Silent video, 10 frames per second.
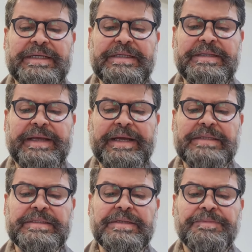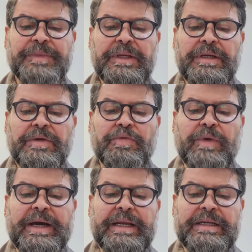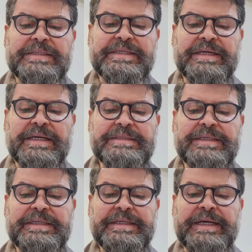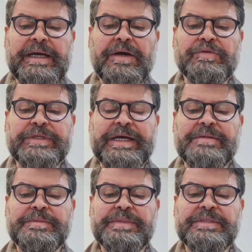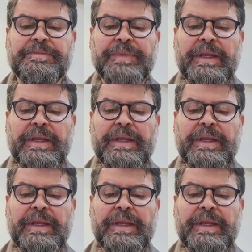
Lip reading: Index, while secondary outcomes